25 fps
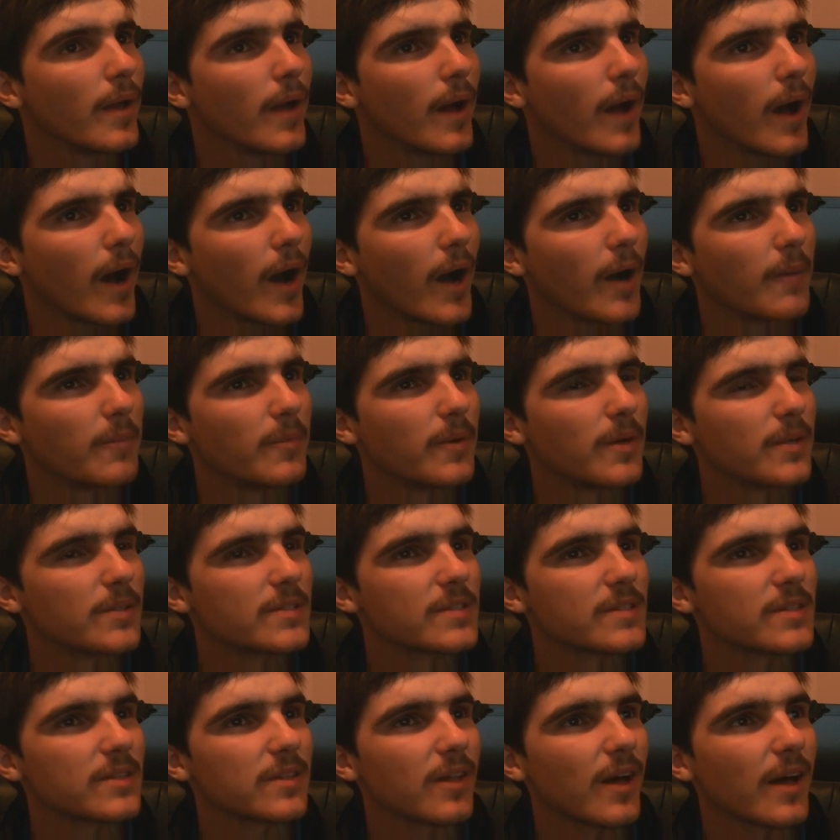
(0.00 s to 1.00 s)
A
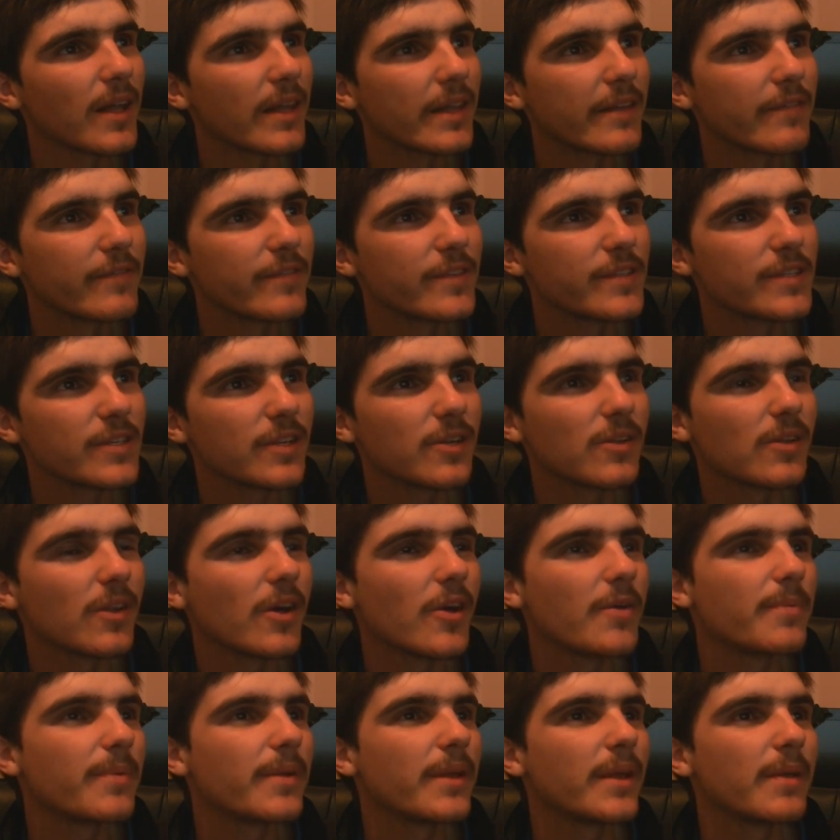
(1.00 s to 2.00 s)
slightly physical
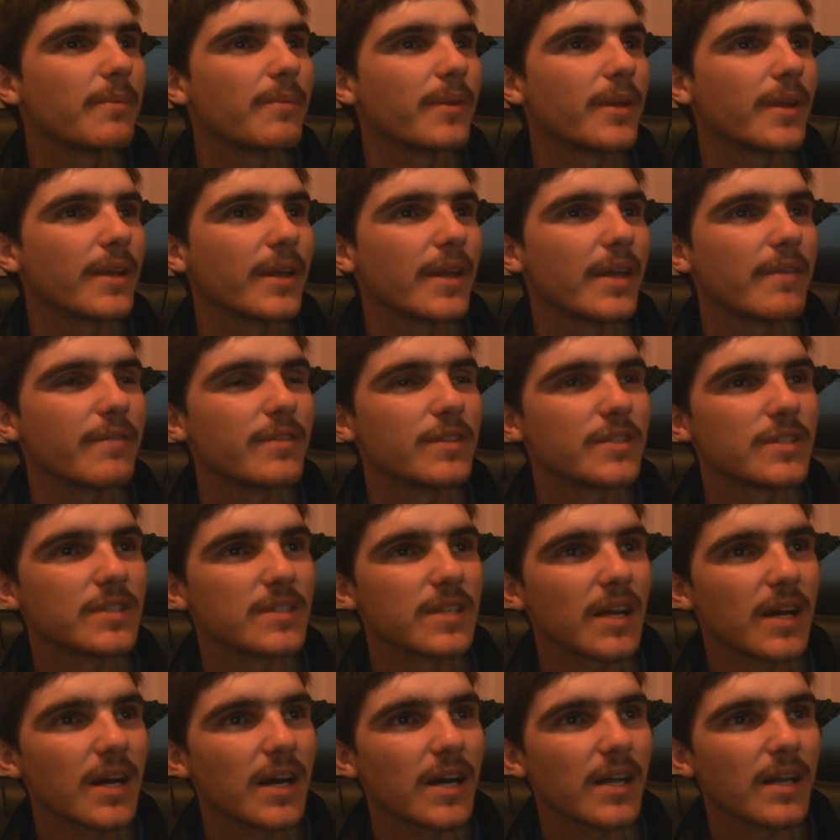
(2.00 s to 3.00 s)
opening, but an even
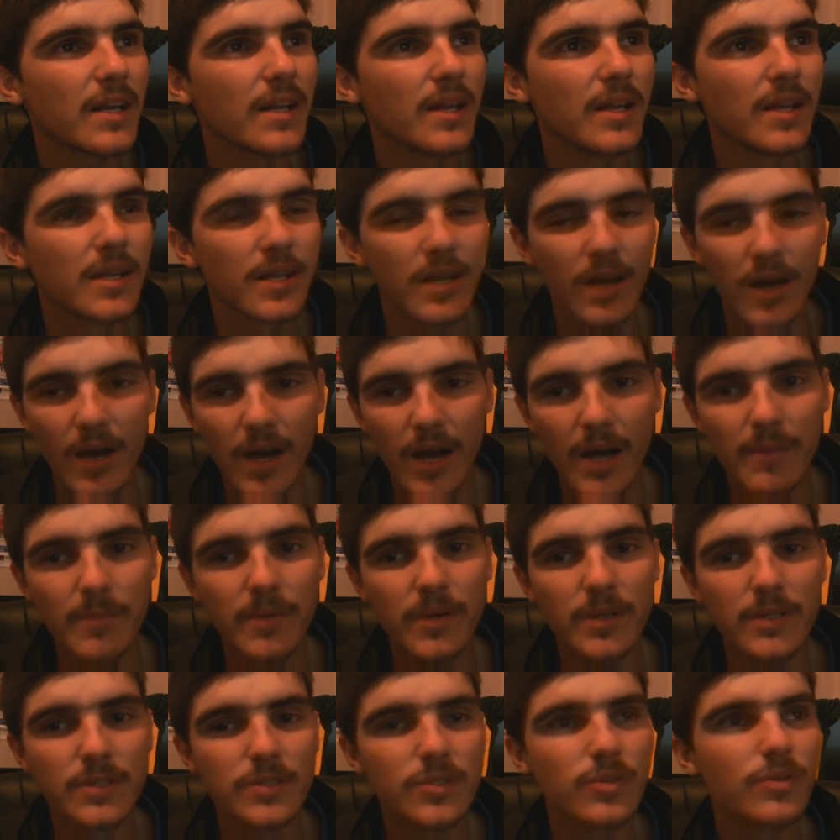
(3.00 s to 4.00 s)
start.
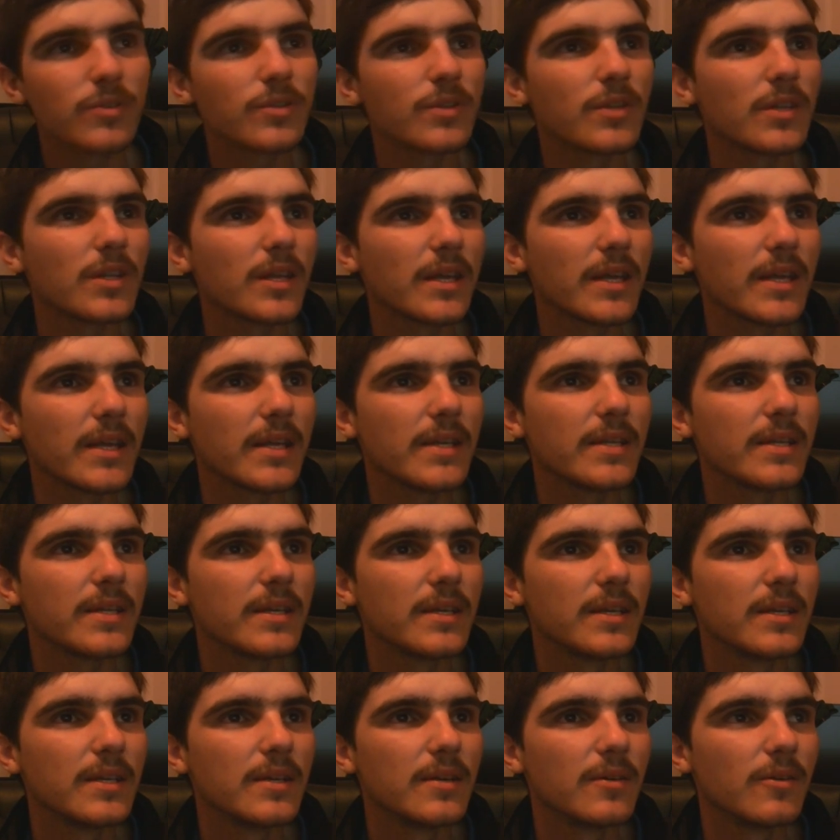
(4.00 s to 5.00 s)
Kahibah took the lead,
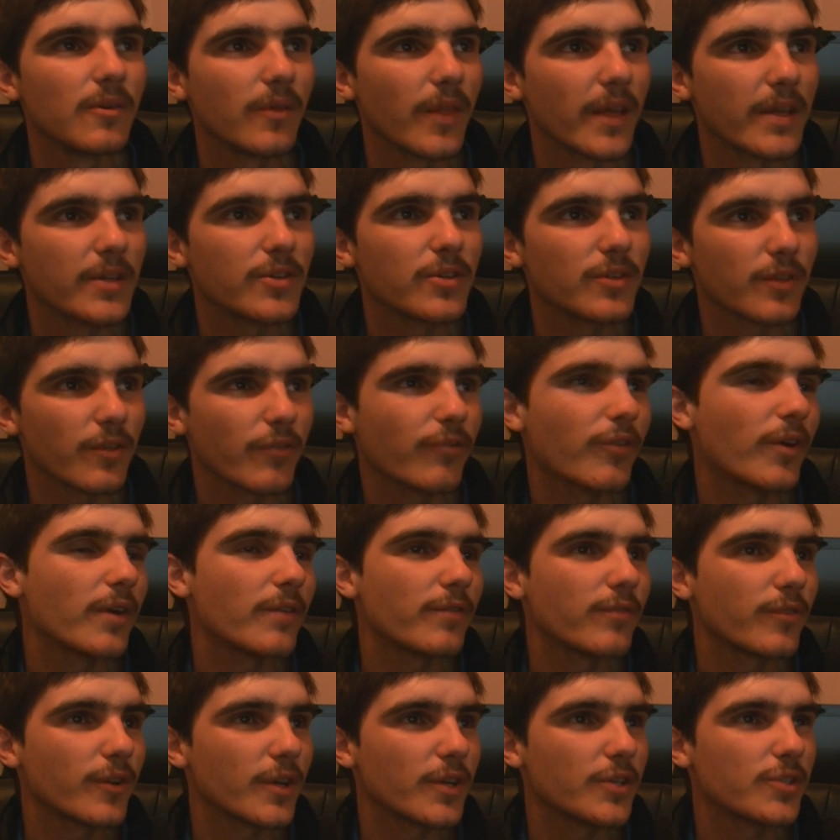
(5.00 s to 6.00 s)
or they took the front
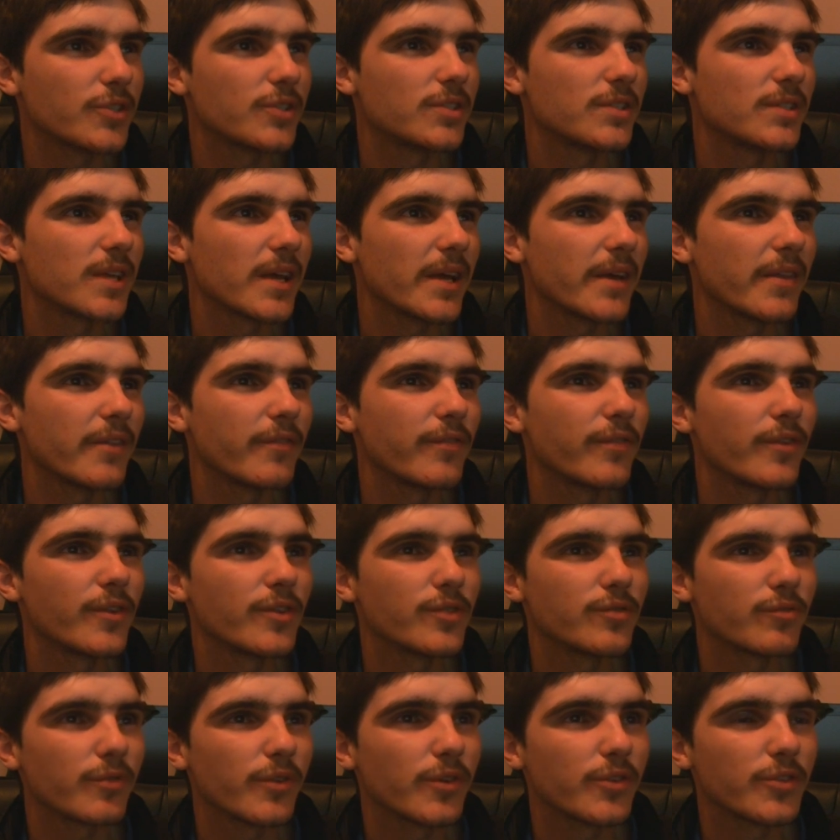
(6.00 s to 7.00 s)
foot, I should say. The
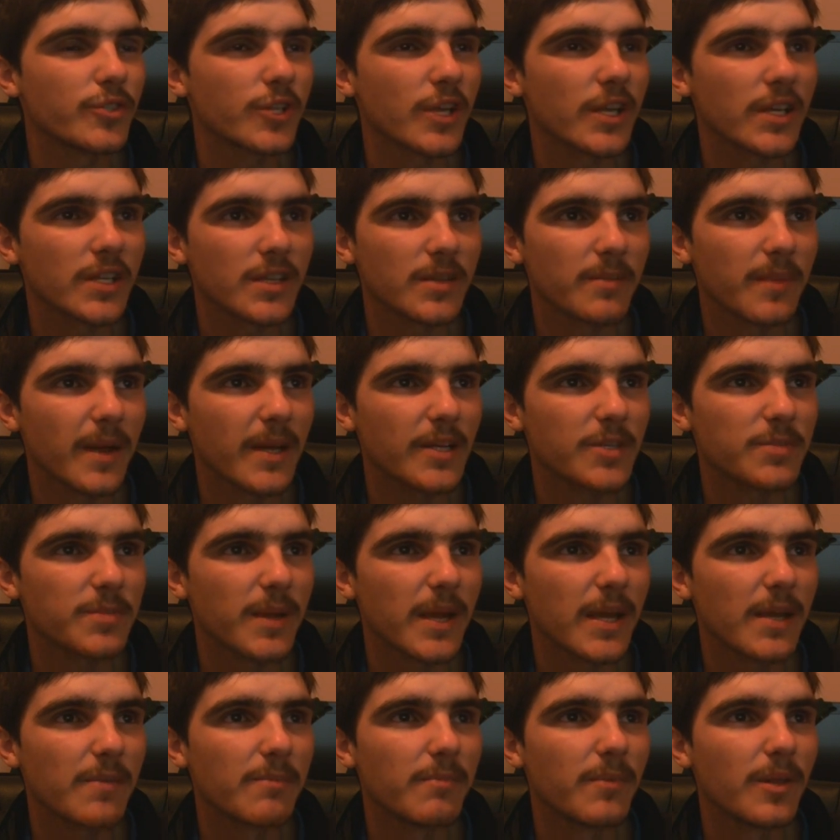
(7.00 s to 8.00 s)
first real chance of the match,
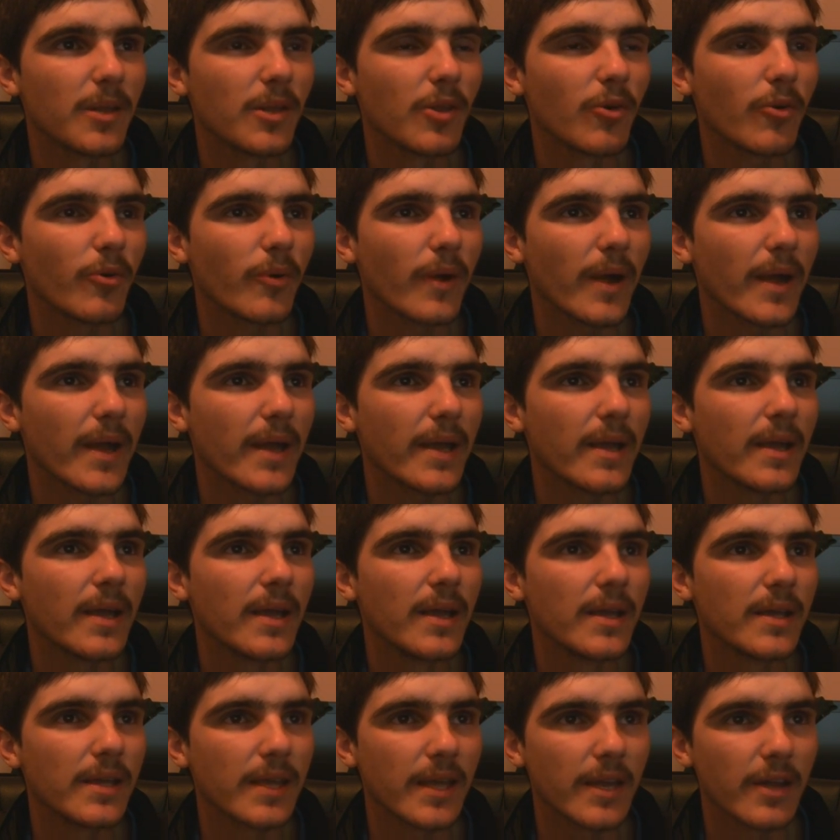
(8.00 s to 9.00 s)
Peter Milore
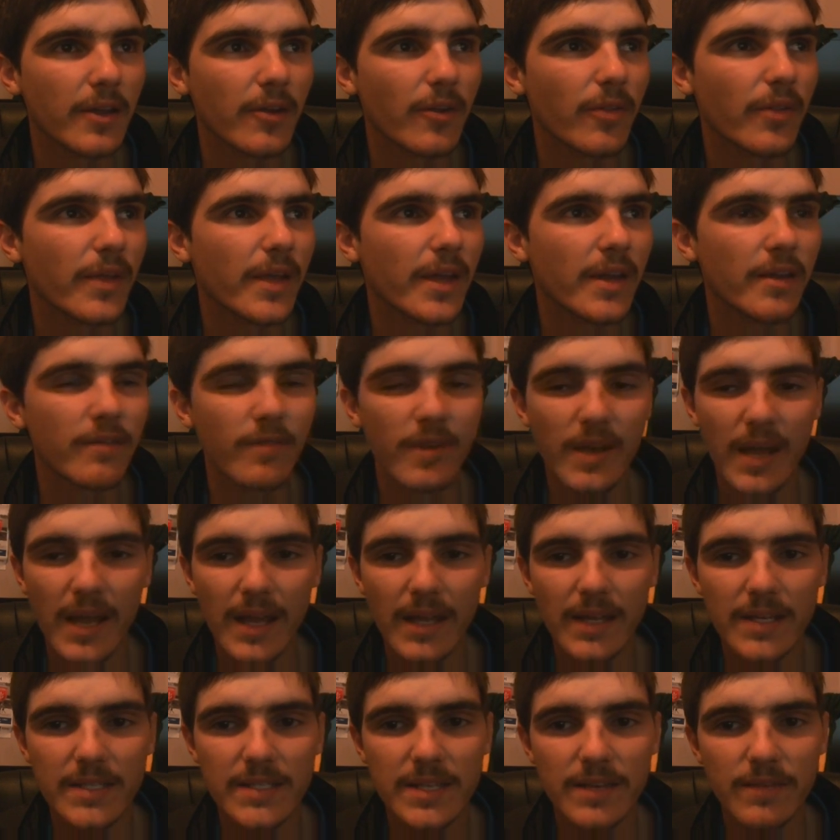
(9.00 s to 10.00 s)
getting on the end of an
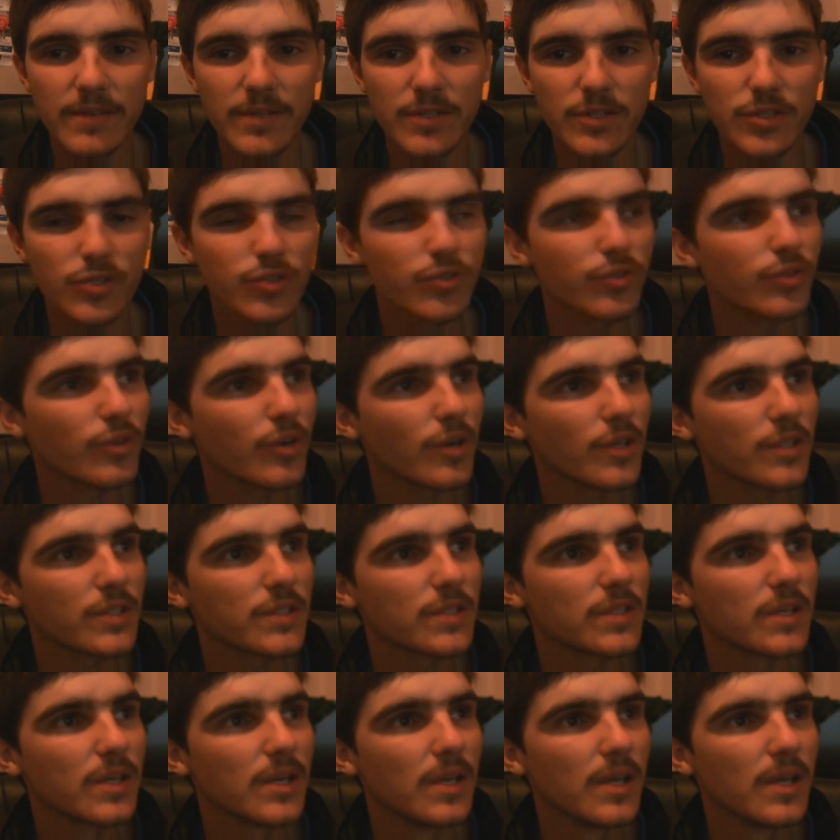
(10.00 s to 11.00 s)
Alex Evans cross.